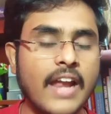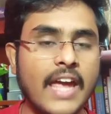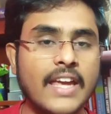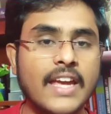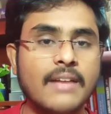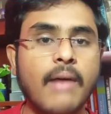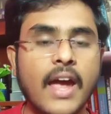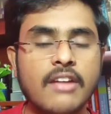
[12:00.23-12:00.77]

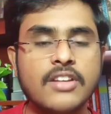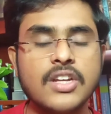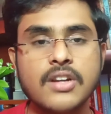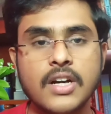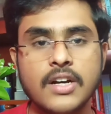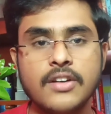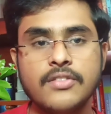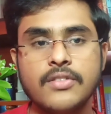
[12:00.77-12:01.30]
liking my
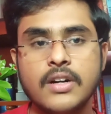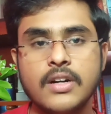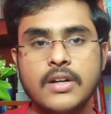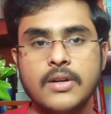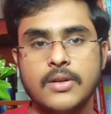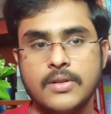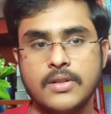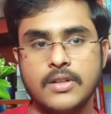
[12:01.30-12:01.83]

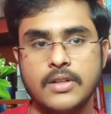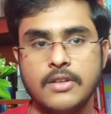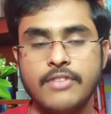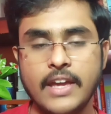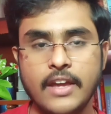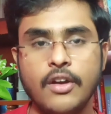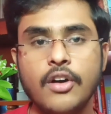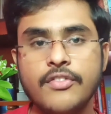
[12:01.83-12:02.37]

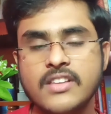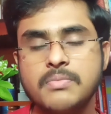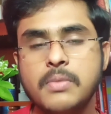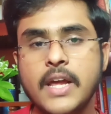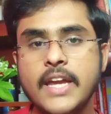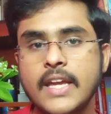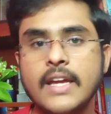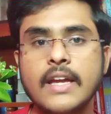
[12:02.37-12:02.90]
way of
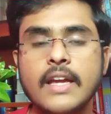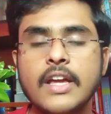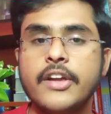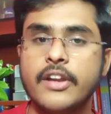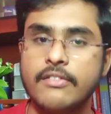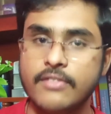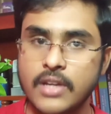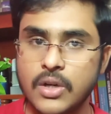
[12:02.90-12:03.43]
explaining,
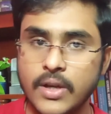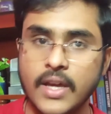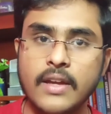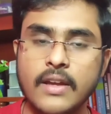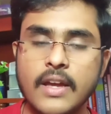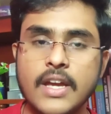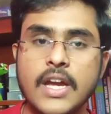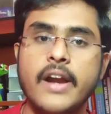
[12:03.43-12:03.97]

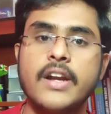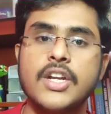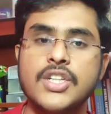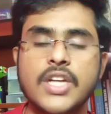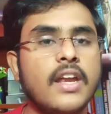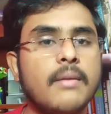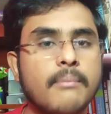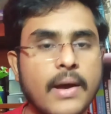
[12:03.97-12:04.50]
reviewing, and
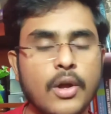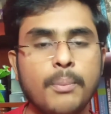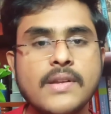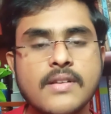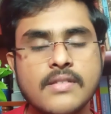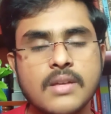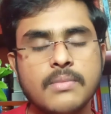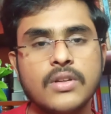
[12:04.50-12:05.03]
sharing my
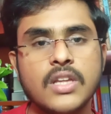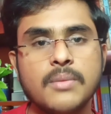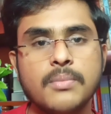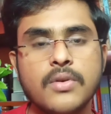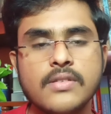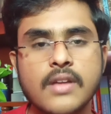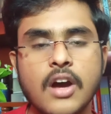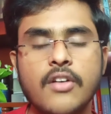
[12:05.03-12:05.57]
opinions about the
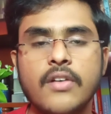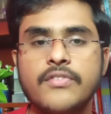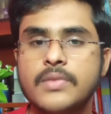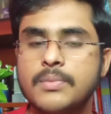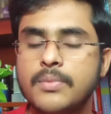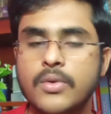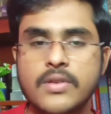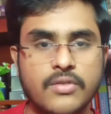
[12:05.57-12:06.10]
books, or
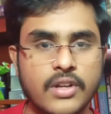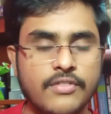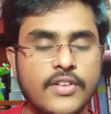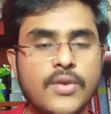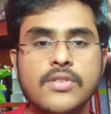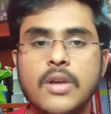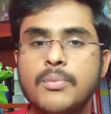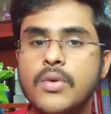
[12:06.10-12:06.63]
books
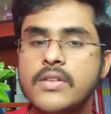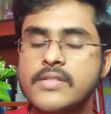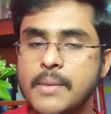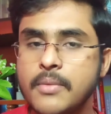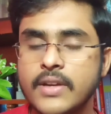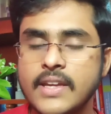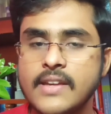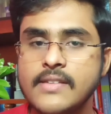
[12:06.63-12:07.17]
reviews or book
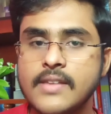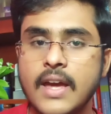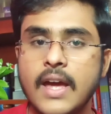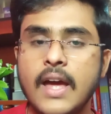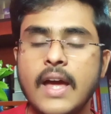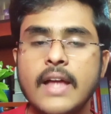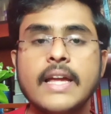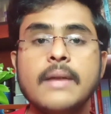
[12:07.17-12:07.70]
summaries,
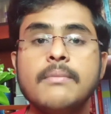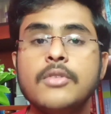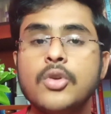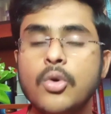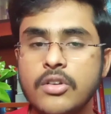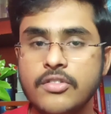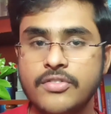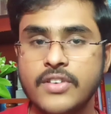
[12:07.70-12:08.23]
then
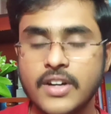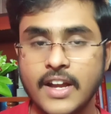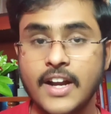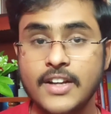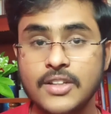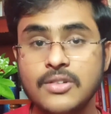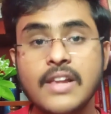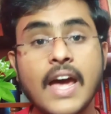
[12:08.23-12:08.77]
don't
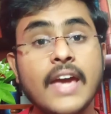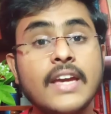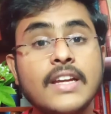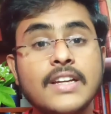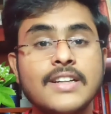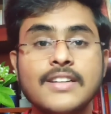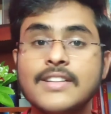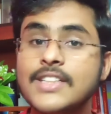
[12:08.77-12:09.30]
forget to
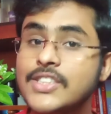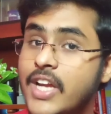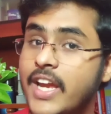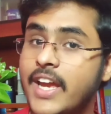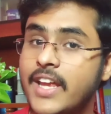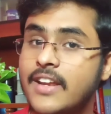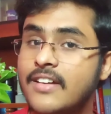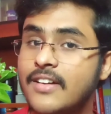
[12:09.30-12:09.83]
like,
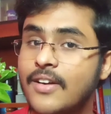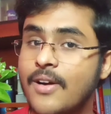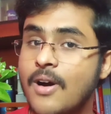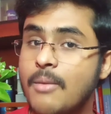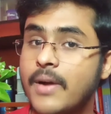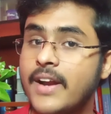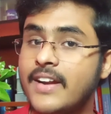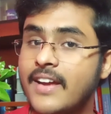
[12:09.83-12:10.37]
share,
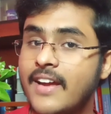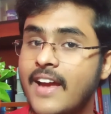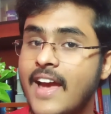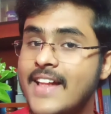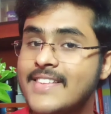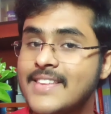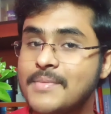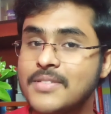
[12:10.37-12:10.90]
comment,
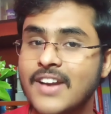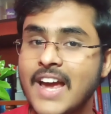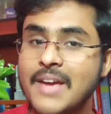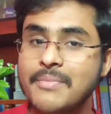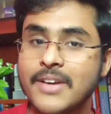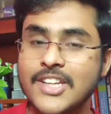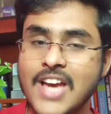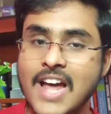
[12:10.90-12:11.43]
and subscribe
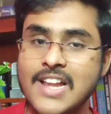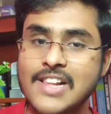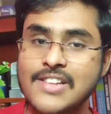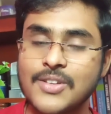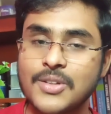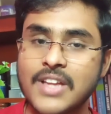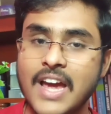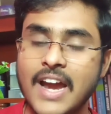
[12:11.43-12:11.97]
my channel
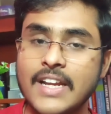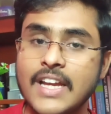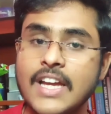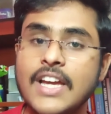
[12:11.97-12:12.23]
so that